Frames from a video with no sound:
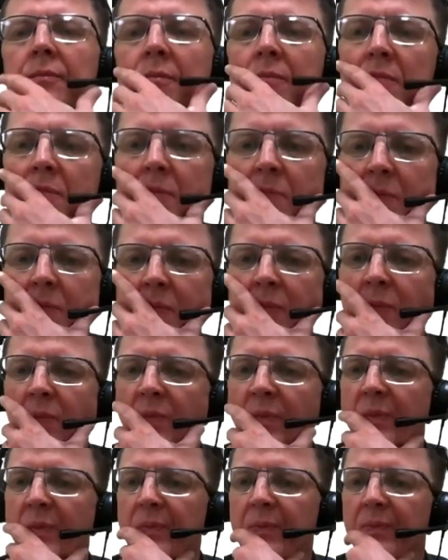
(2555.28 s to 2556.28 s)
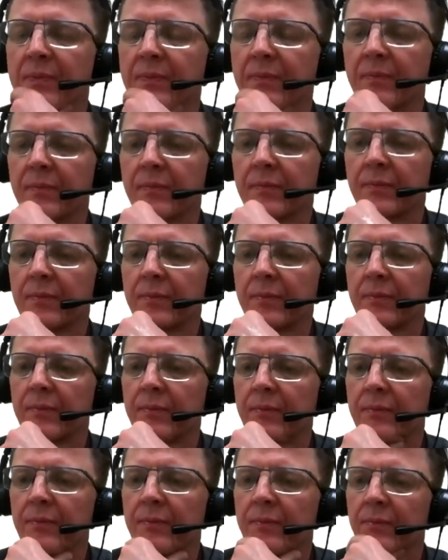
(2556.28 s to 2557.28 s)

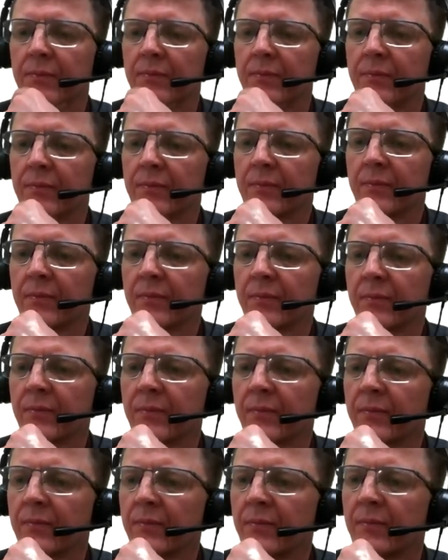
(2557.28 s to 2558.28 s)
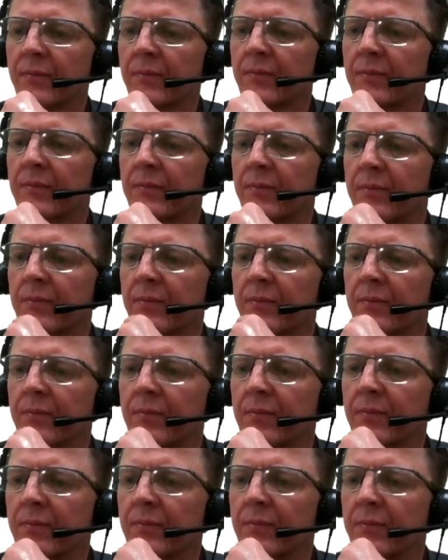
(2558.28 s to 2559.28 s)

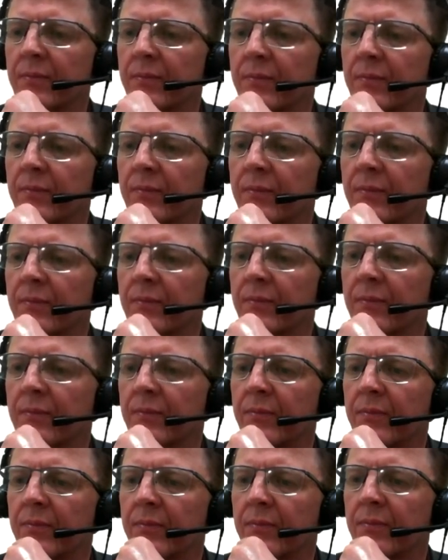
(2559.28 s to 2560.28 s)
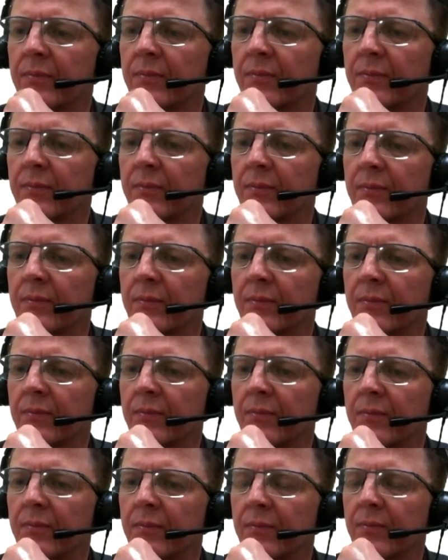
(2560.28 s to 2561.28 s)

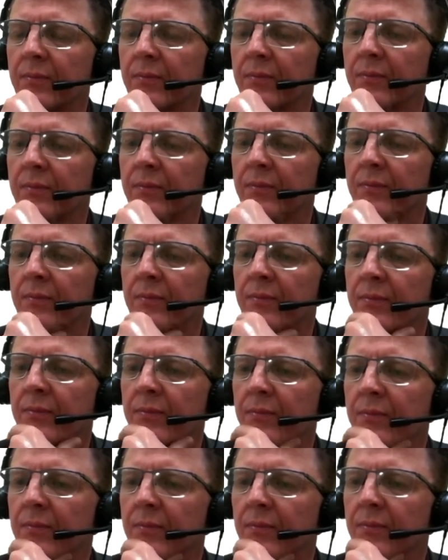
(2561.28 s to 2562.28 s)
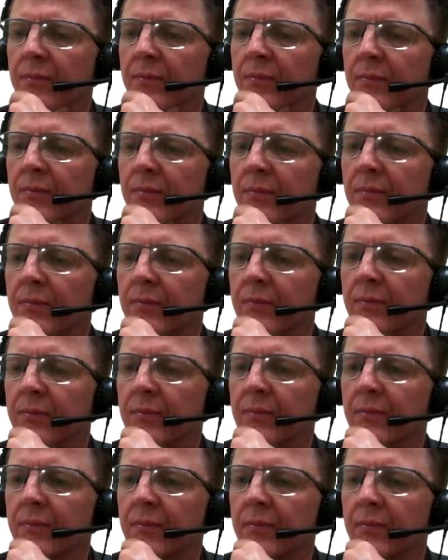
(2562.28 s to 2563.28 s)
(silent)